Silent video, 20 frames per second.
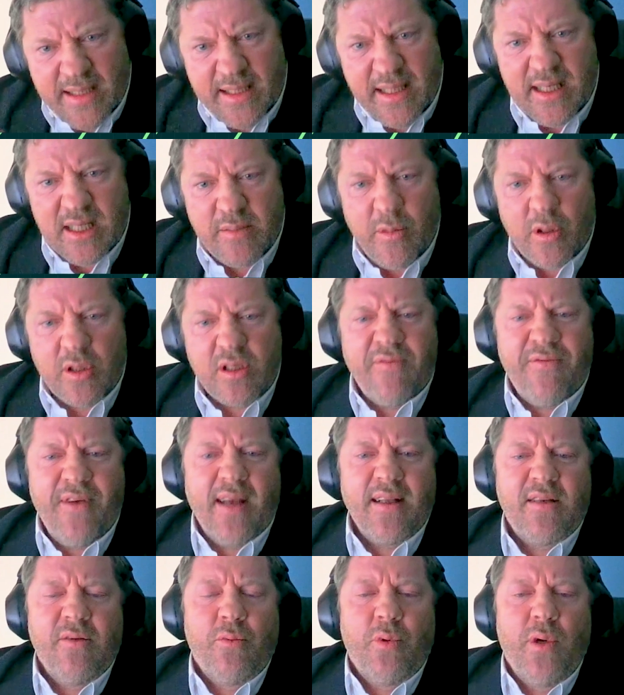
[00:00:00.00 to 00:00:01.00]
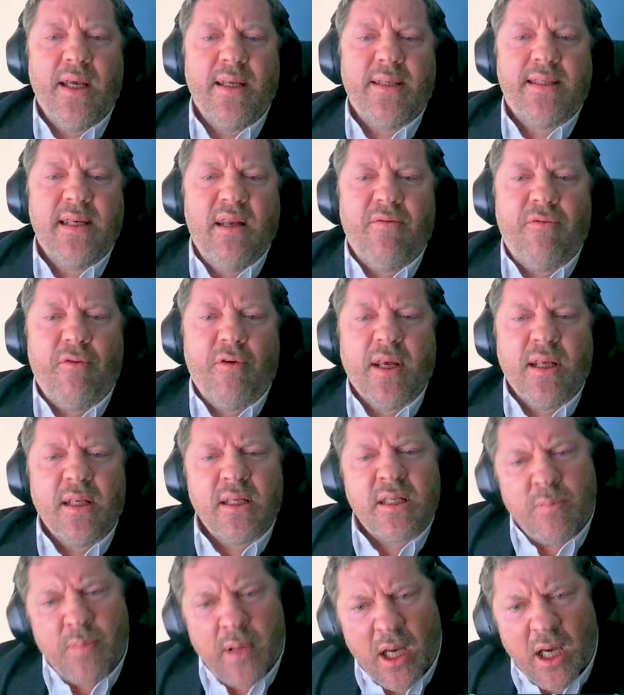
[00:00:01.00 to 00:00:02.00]
this the most effective way of delivering the
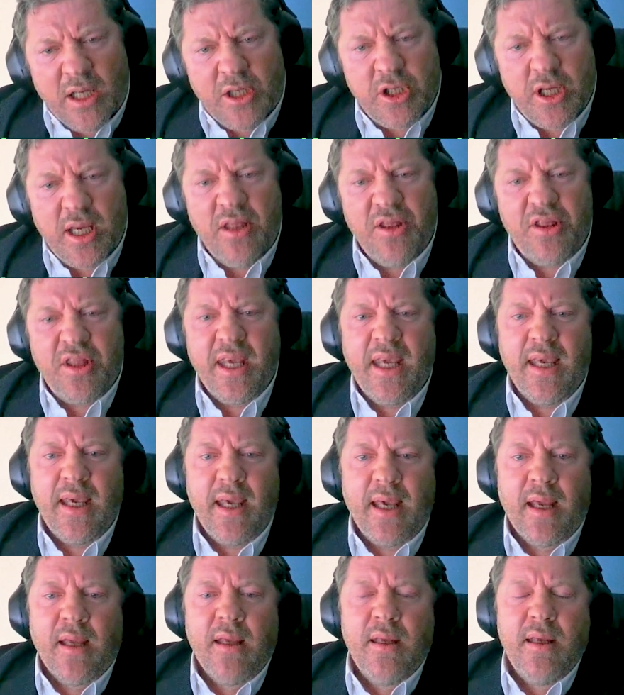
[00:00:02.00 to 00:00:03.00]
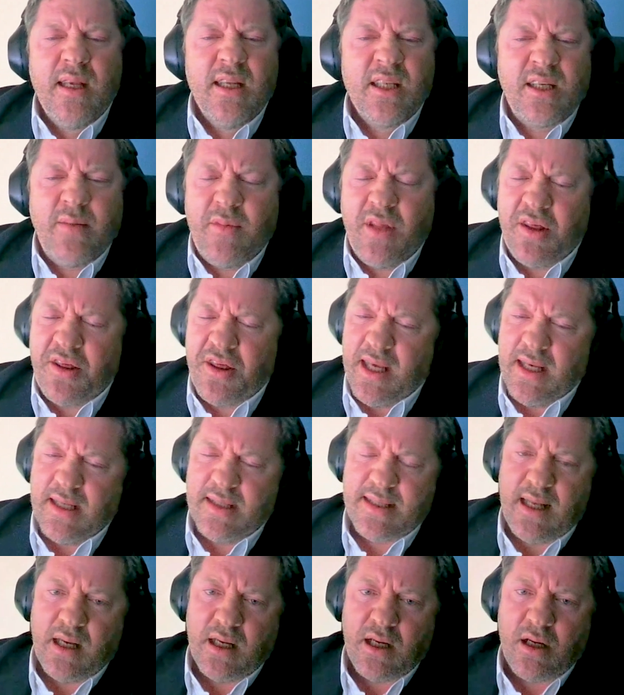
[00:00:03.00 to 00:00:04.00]
supply chain thinking? Some of the things
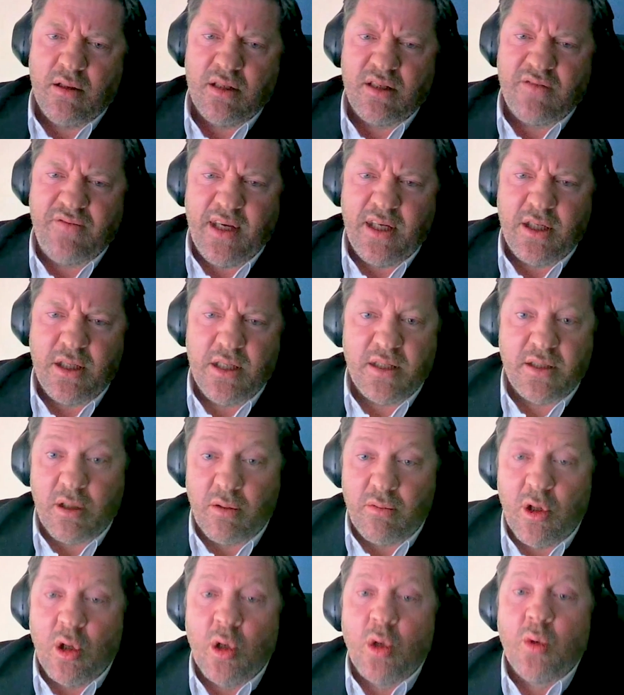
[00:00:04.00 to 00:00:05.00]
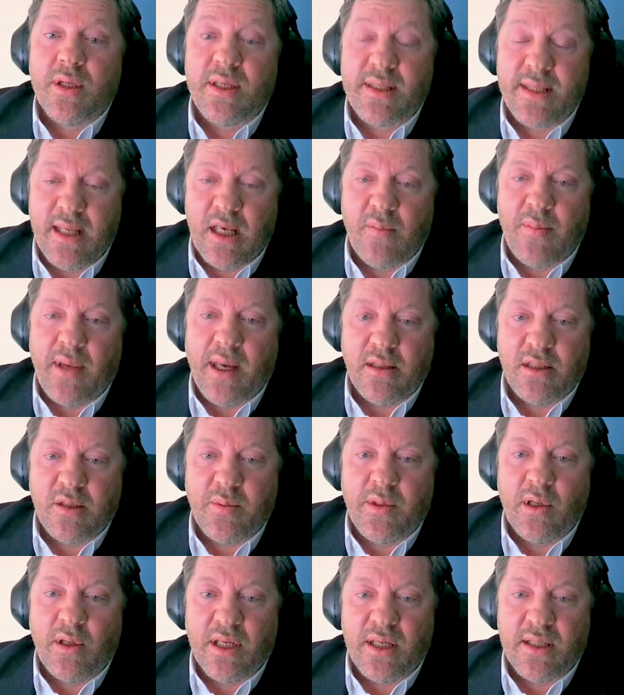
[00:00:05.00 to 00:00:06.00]
that conservationists don't always think about, to
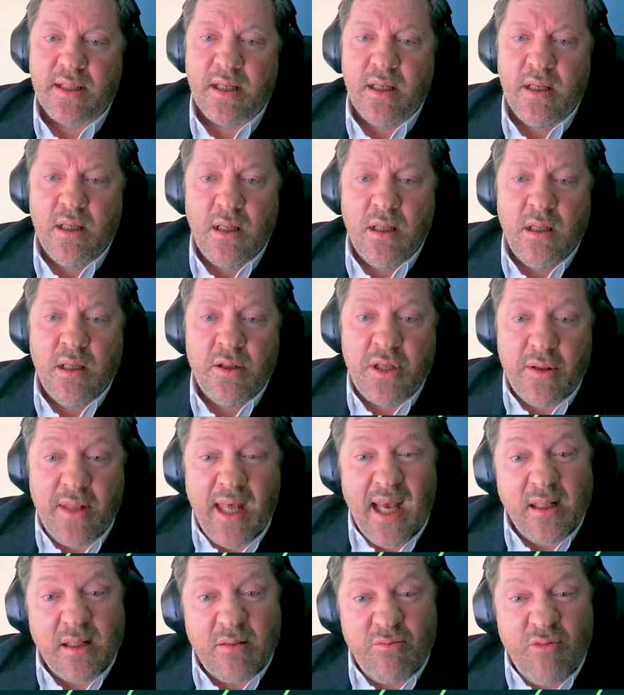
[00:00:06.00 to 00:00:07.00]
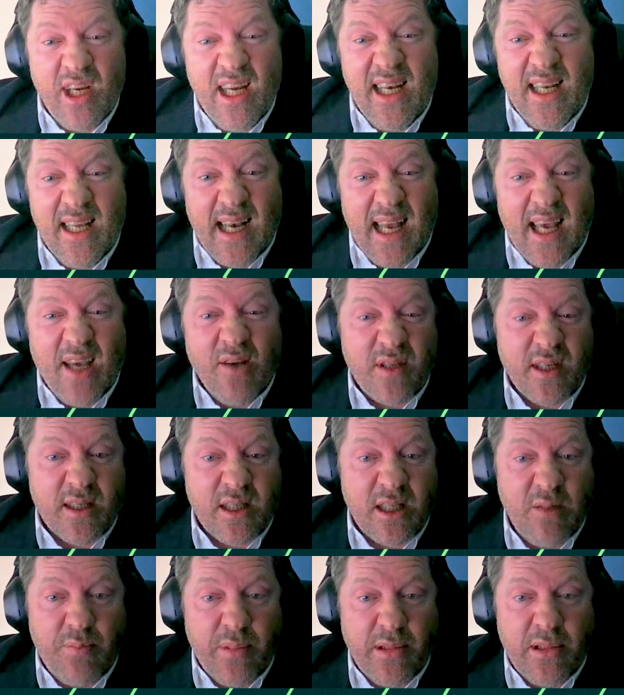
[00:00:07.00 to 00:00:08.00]
be honest. So that really allows us
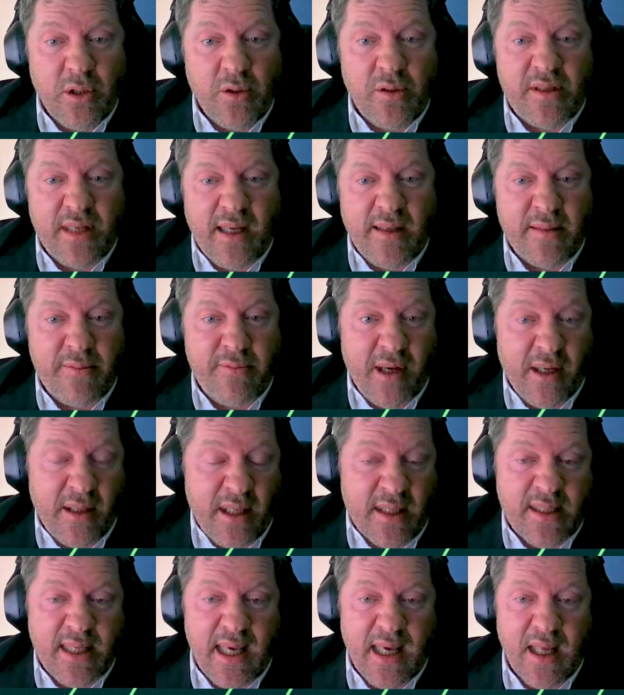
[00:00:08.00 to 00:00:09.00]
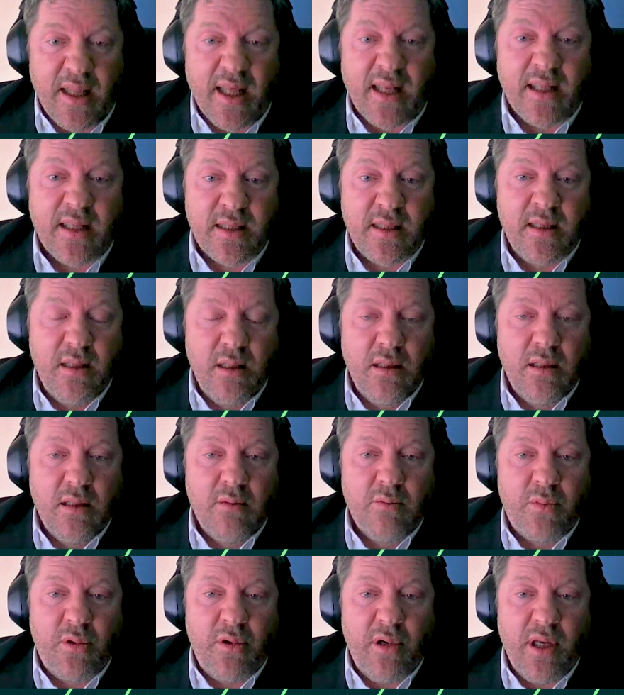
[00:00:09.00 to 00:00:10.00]
to produce at the scale that's
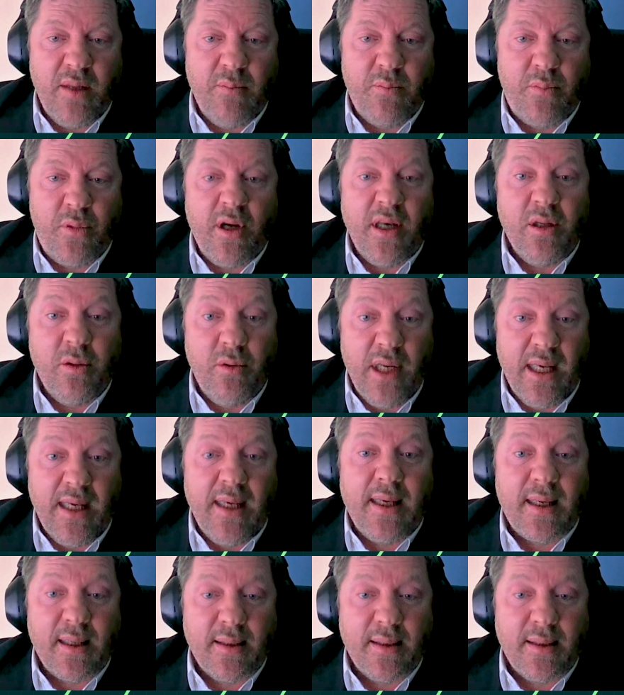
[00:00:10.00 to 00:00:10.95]
pretty unique.